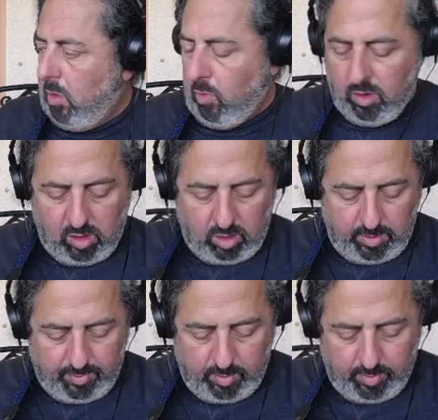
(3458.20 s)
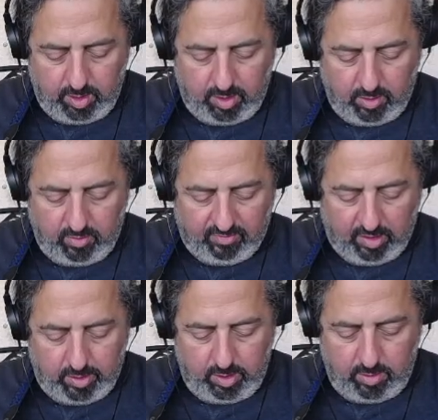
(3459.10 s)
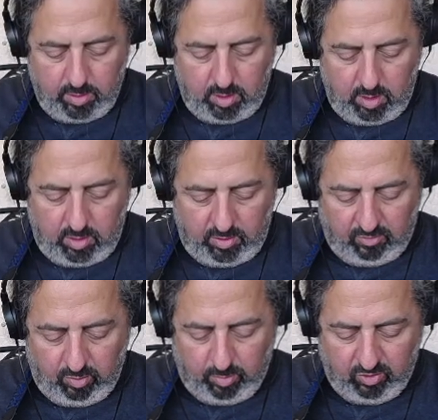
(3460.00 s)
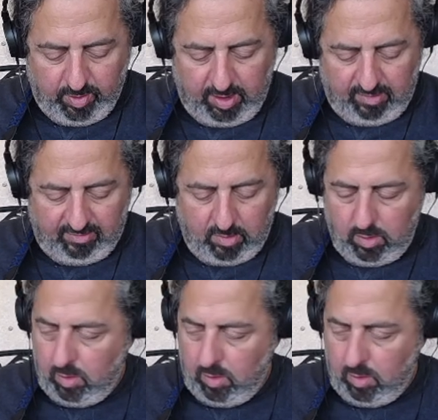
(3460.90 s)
We're clipping a bit here, sorry. There's too much bass.